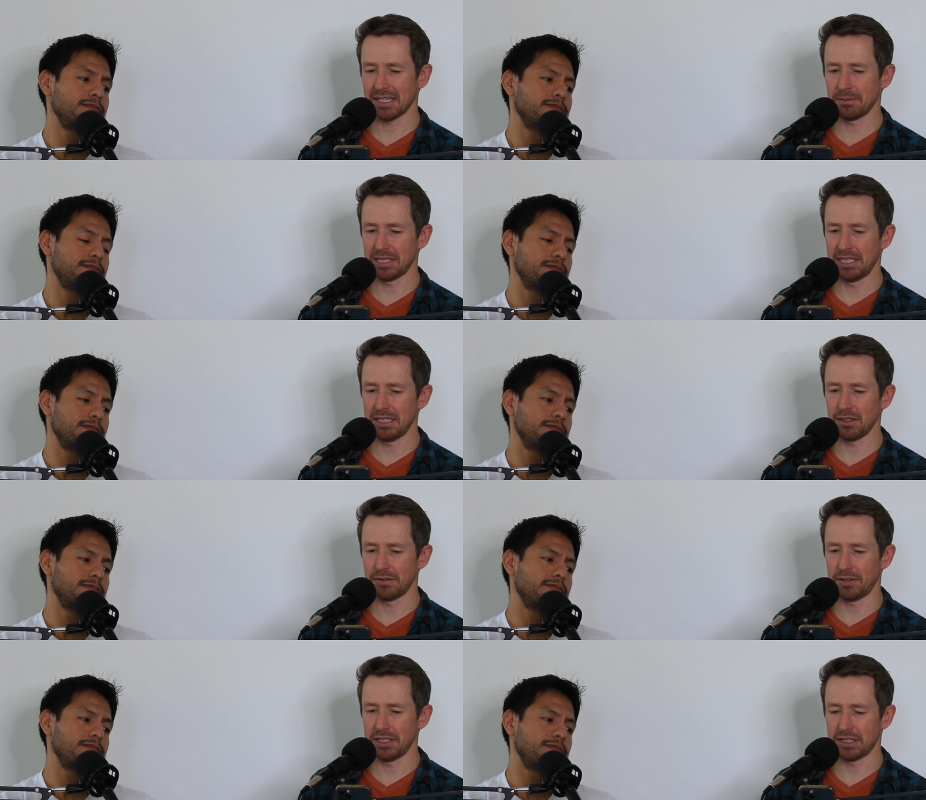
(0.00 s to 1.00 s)
Speaker 1: times a year,
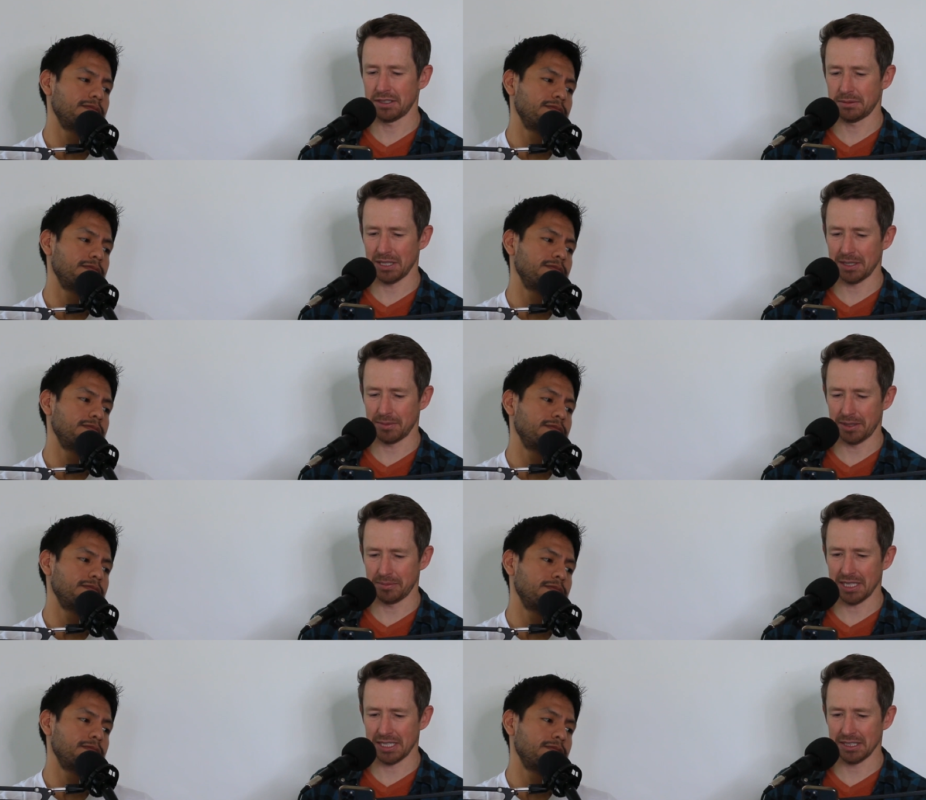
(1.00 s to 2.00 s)
it features blah, blah,
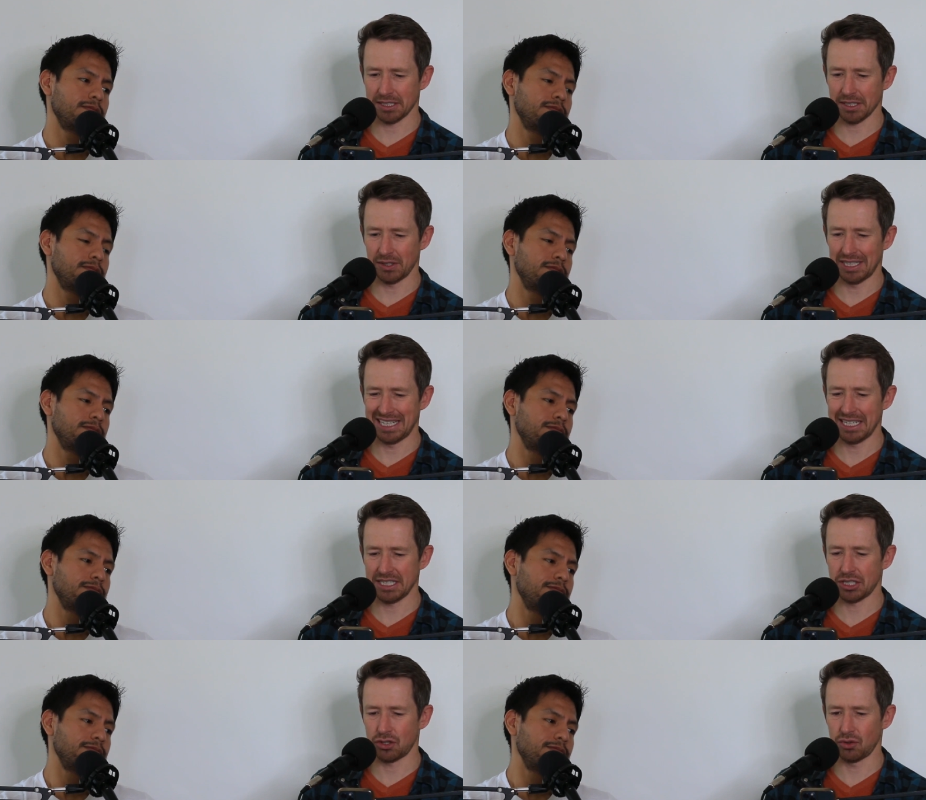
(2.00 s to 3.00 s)
blah. Let's go to
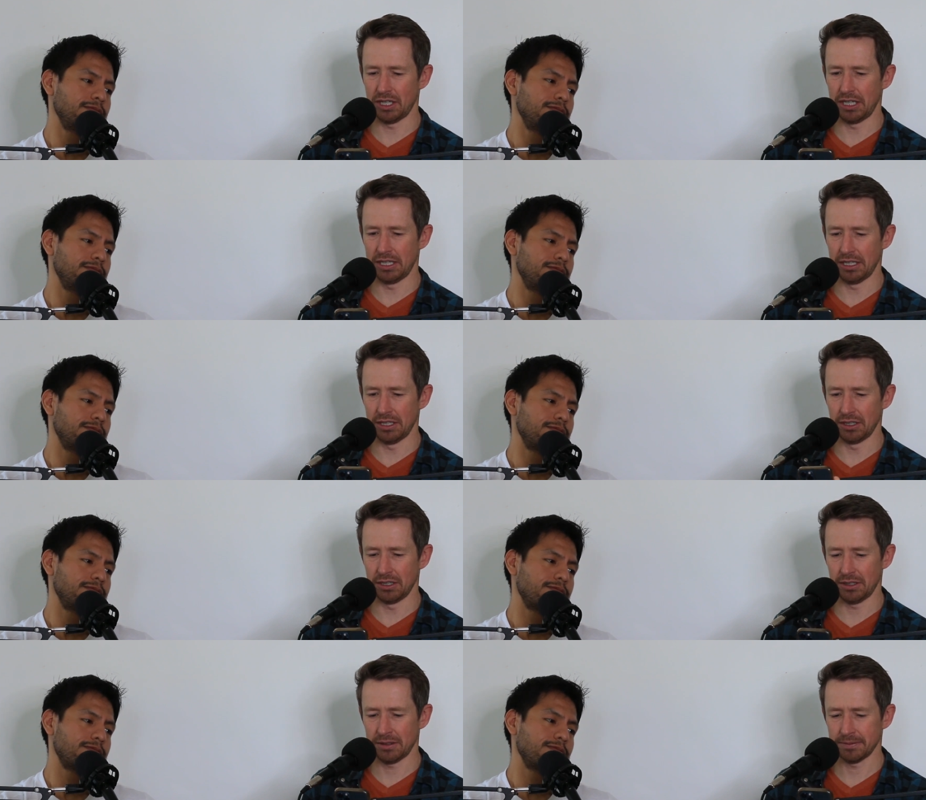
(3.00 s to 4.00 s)
history
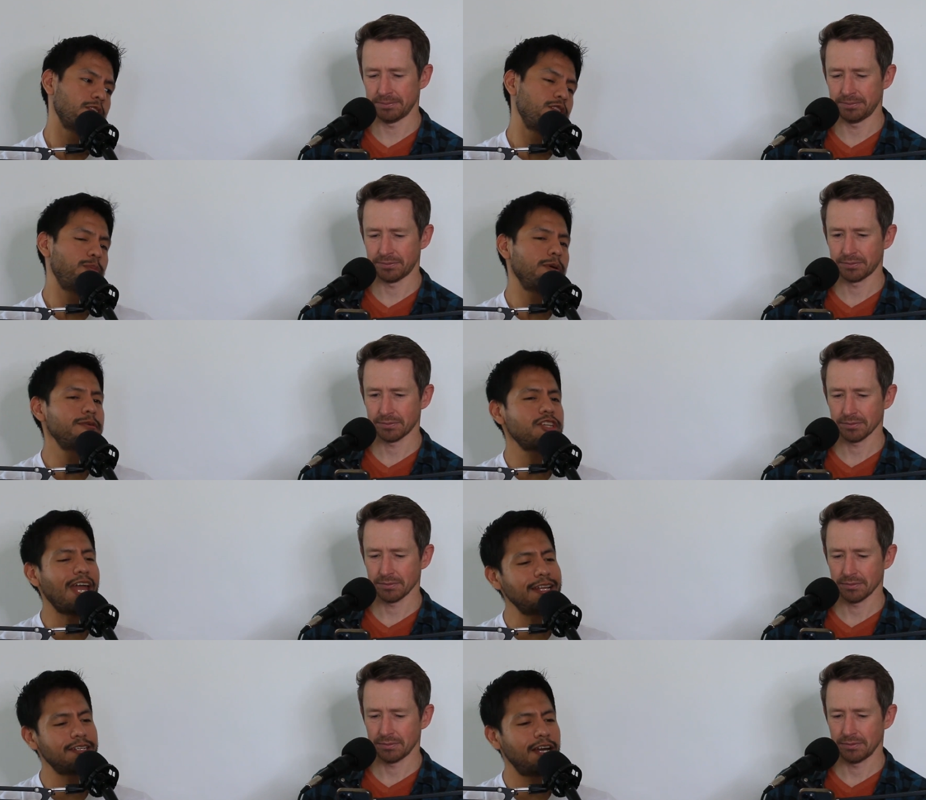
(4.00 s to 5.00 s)
here. They're published
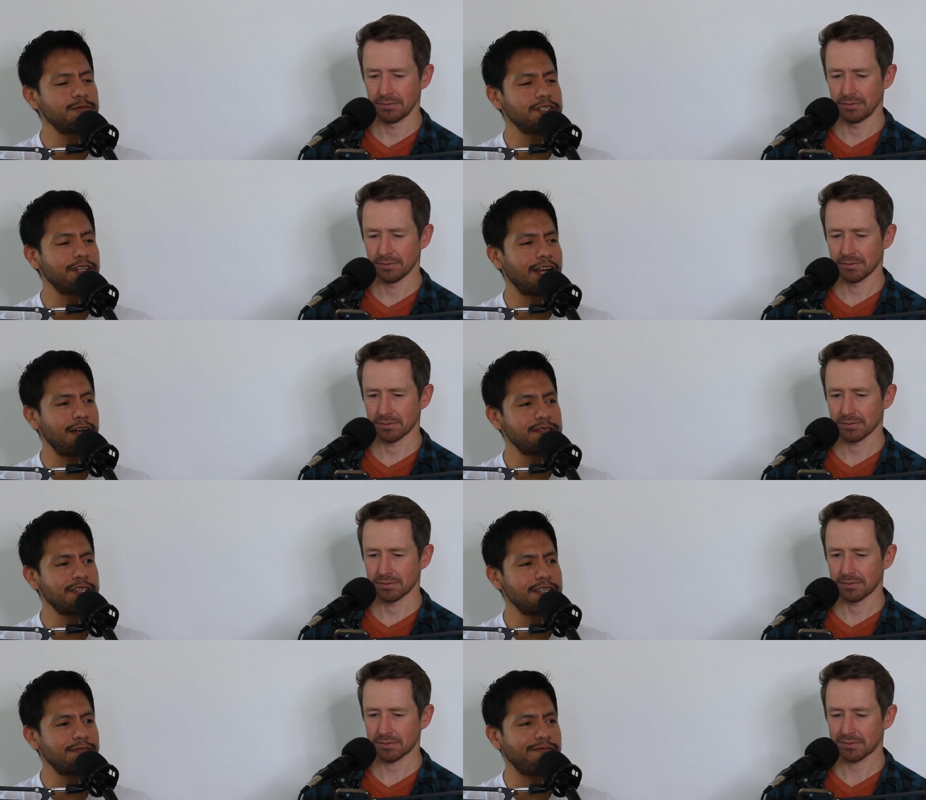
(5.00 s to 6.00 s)
eight times a year. How is
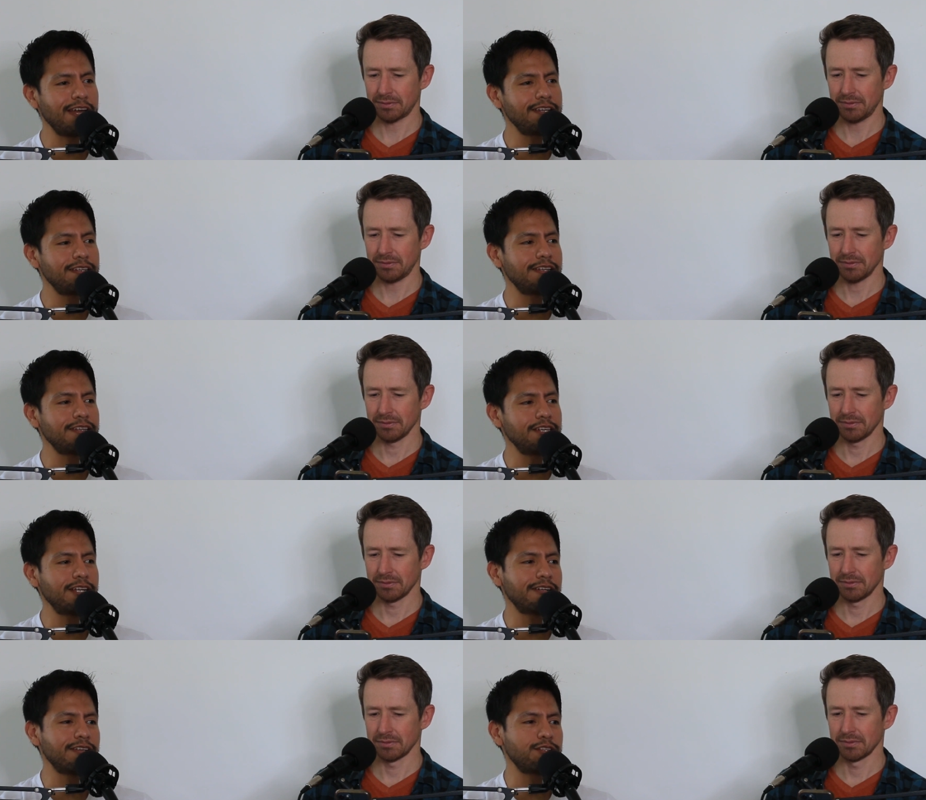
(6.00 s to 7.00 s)
that
Speaker 2: divided in a
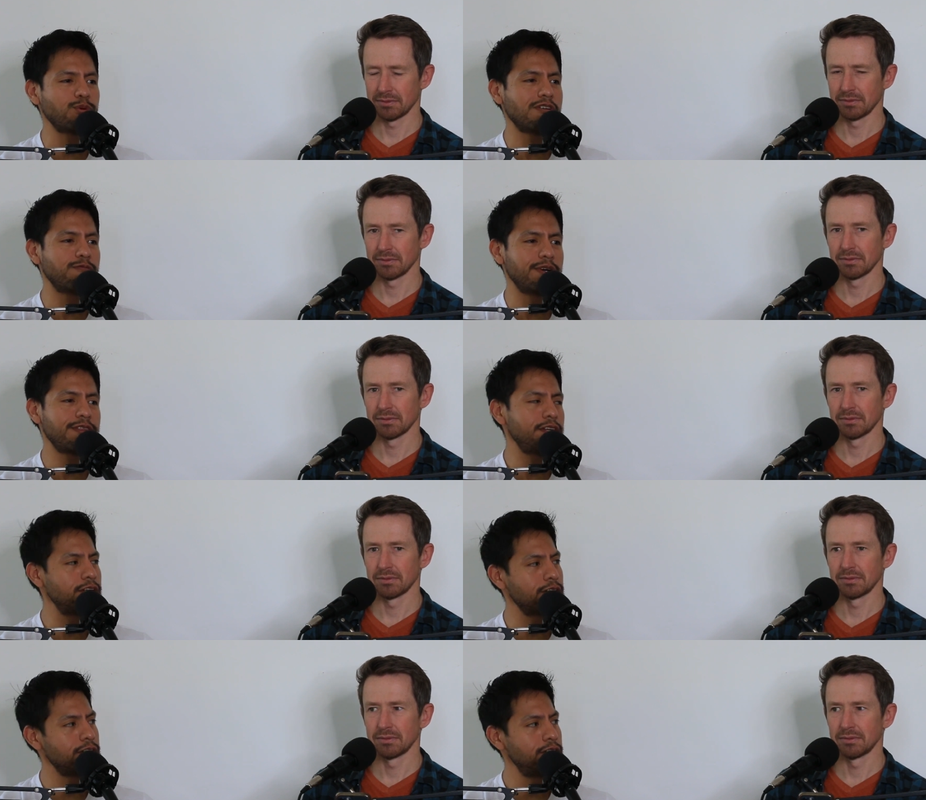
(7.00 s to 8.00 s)
year, in a 12 month
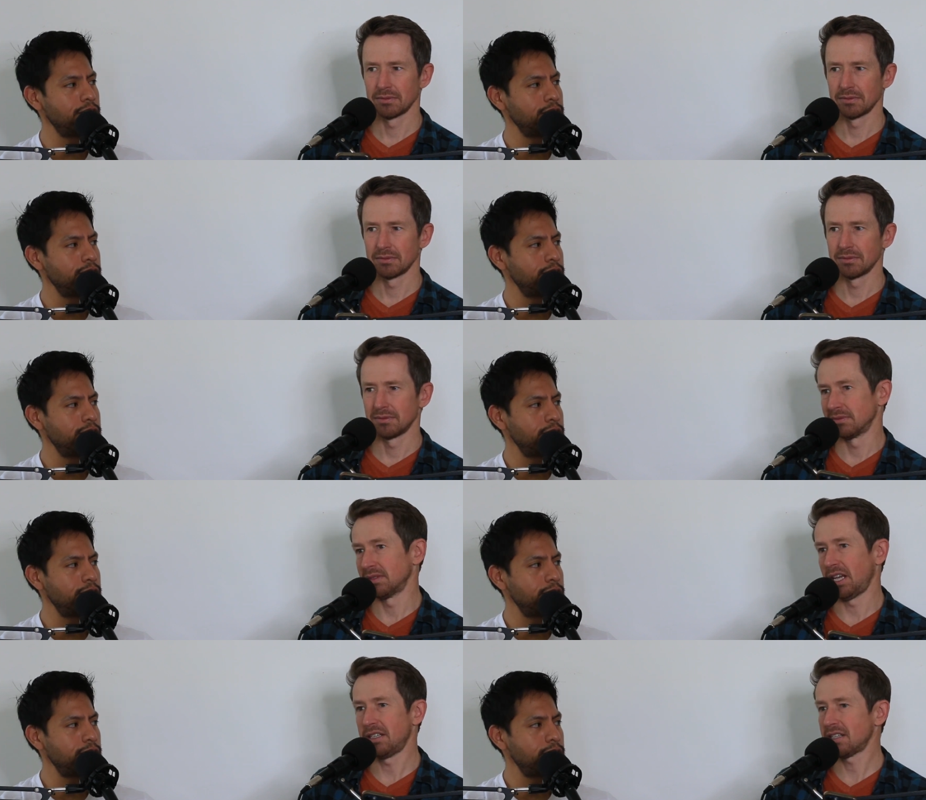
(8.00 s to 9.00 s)
year?
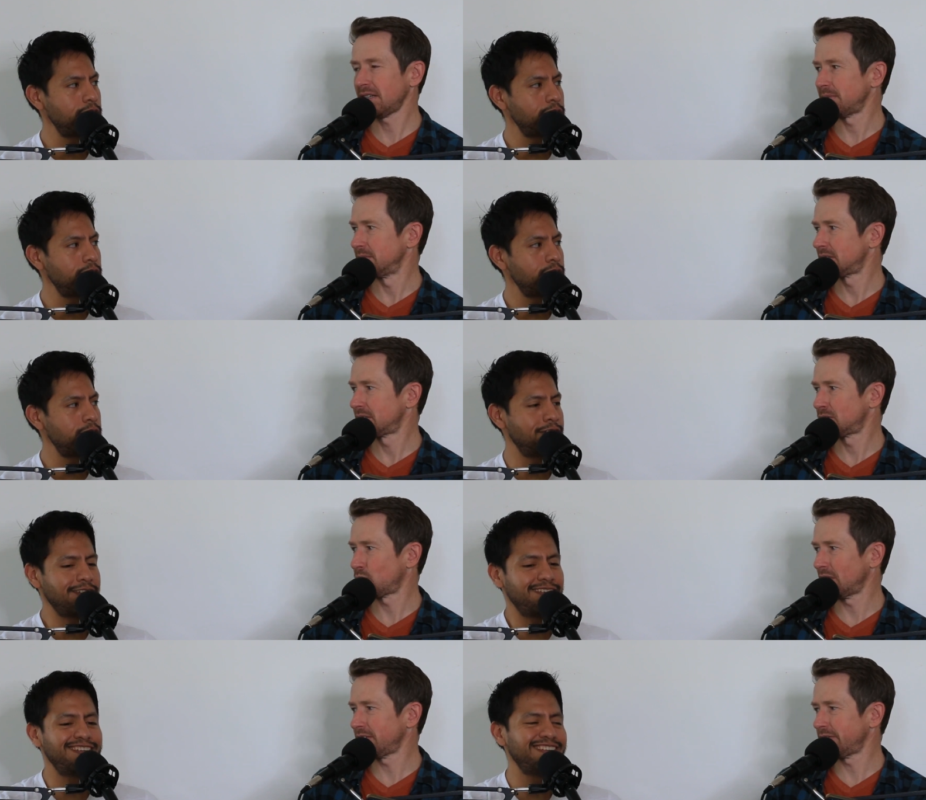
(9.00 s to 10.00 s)
Speaker 1: Eight times.
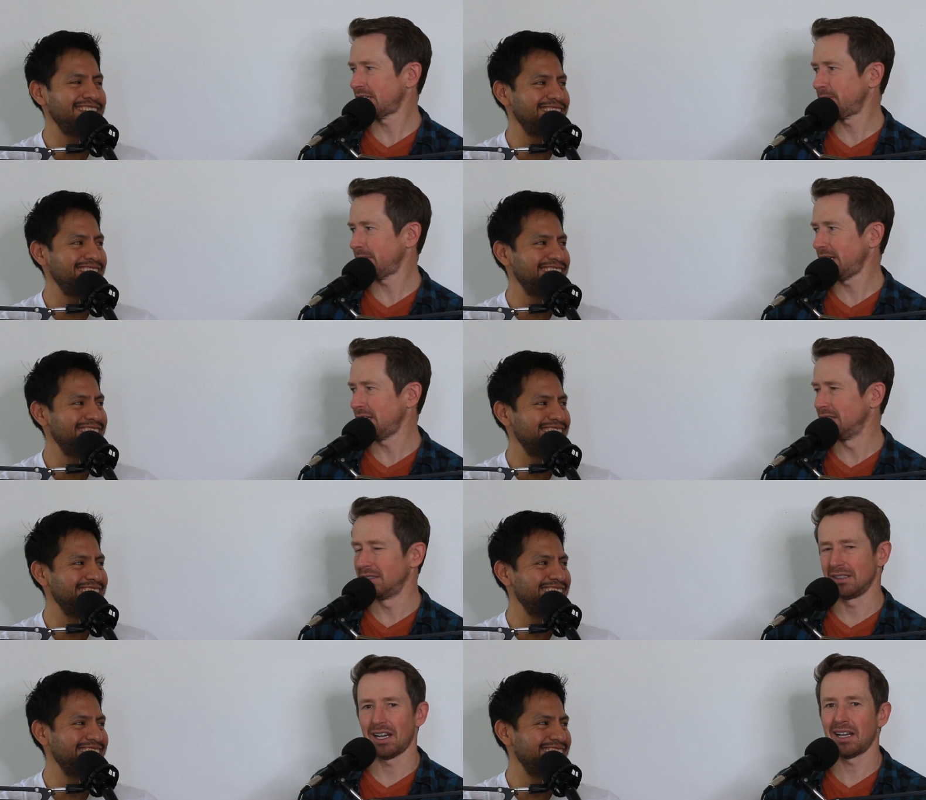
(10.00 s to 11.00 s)
12 divided by eight.
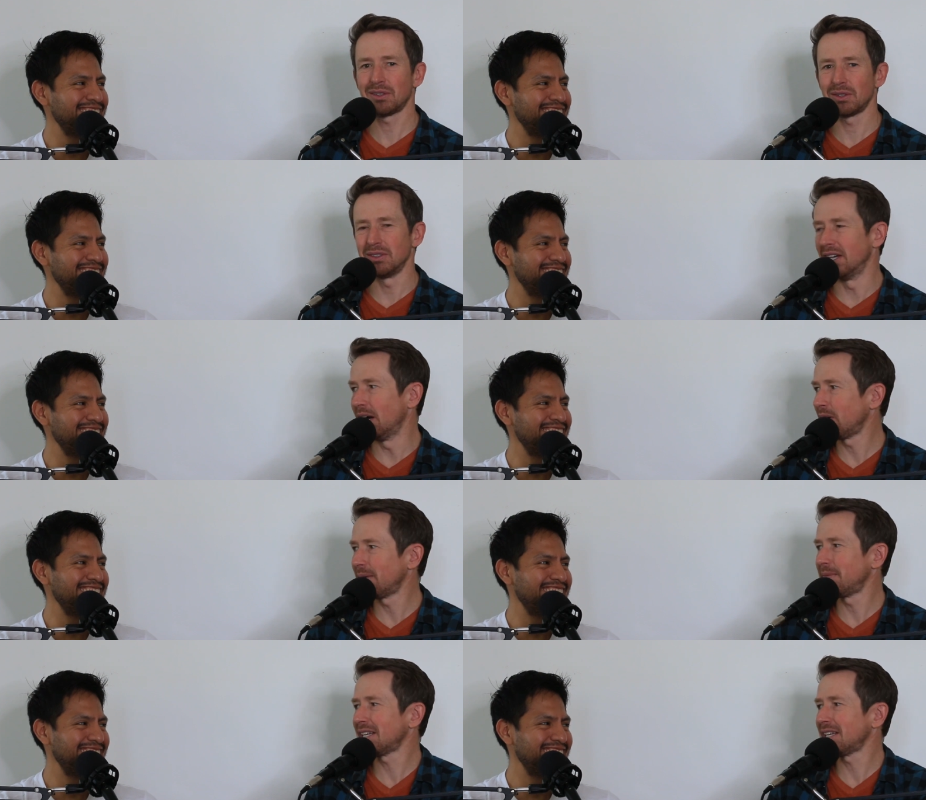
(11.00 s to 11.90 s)
I don't know. I'm